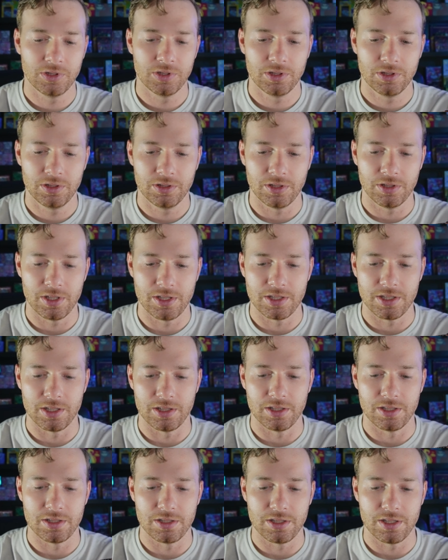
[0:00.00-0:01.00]
Let's set
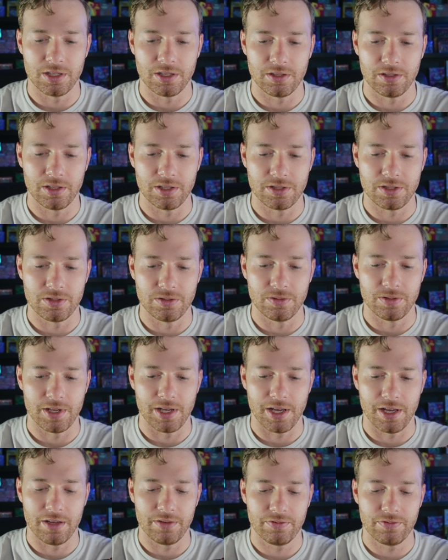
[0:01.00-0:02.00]
these down. Let's do
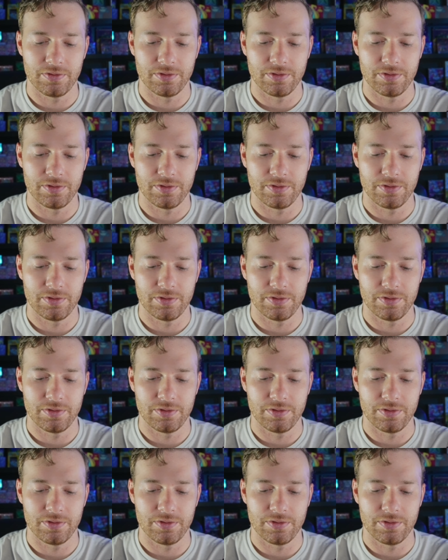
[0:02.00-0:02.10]
half.